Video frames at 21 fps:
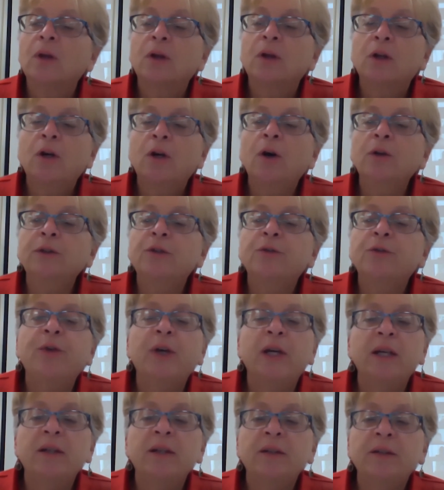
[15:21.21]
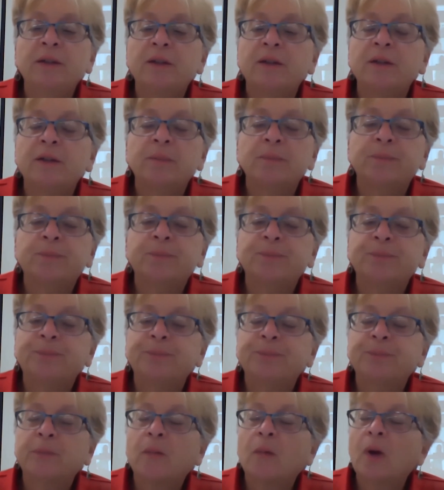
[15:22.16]
cultivated.
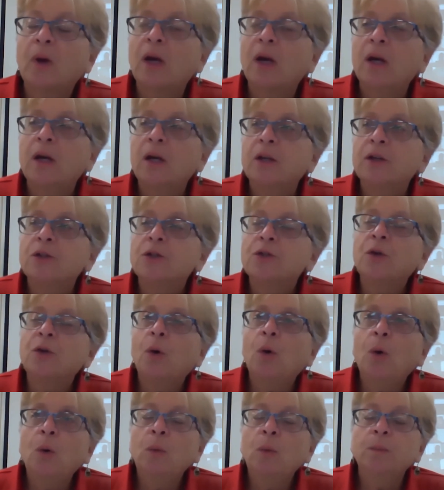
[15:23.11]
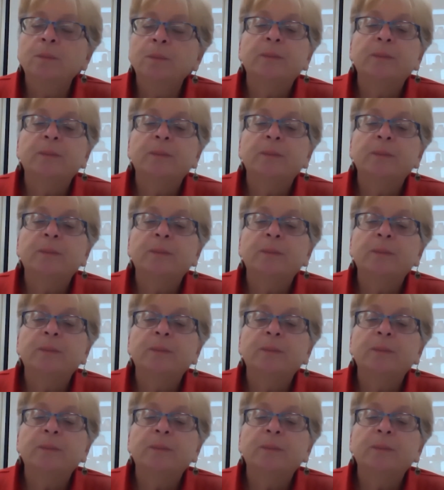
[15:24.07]
So